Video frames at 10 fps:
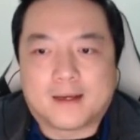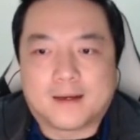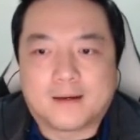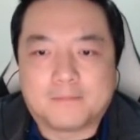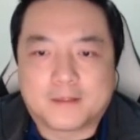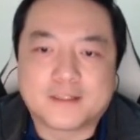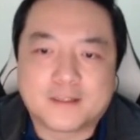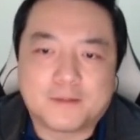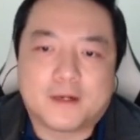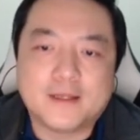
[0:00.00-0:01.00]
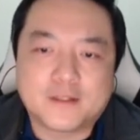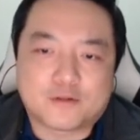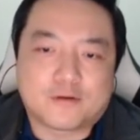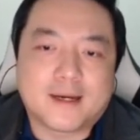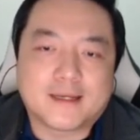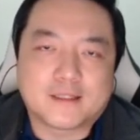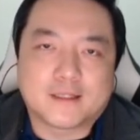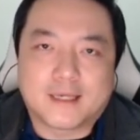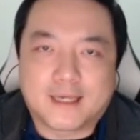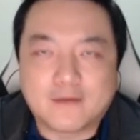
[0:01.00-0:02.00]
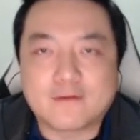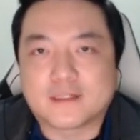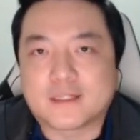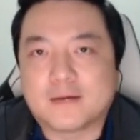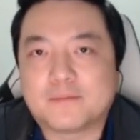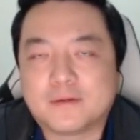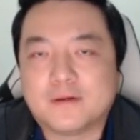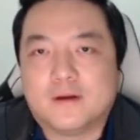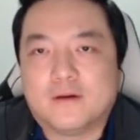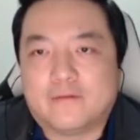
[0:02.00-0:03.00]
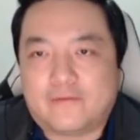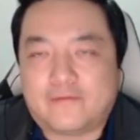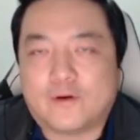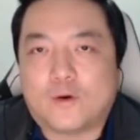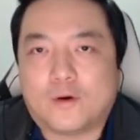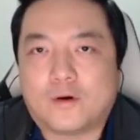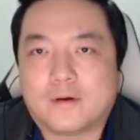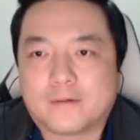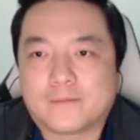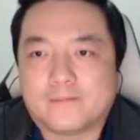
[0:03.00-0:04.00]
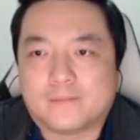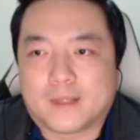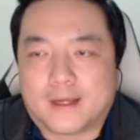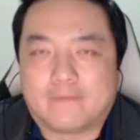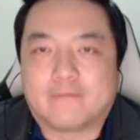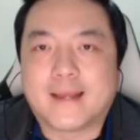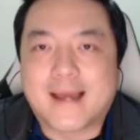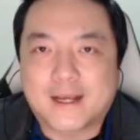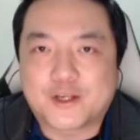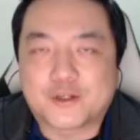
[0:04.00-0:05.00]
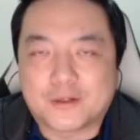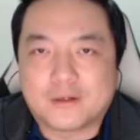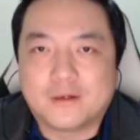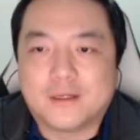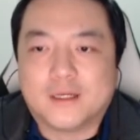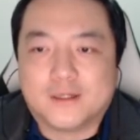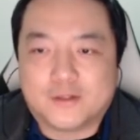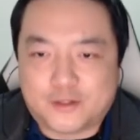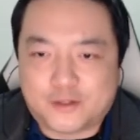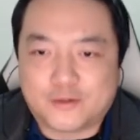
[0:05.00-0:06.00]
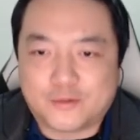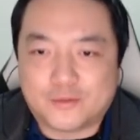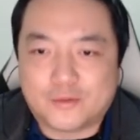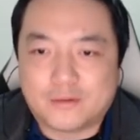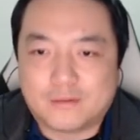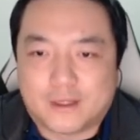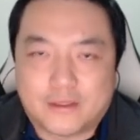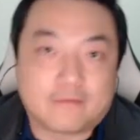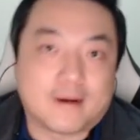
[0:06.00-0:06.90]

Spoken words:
Because the body is trying to gear us up for a reaction to a threat.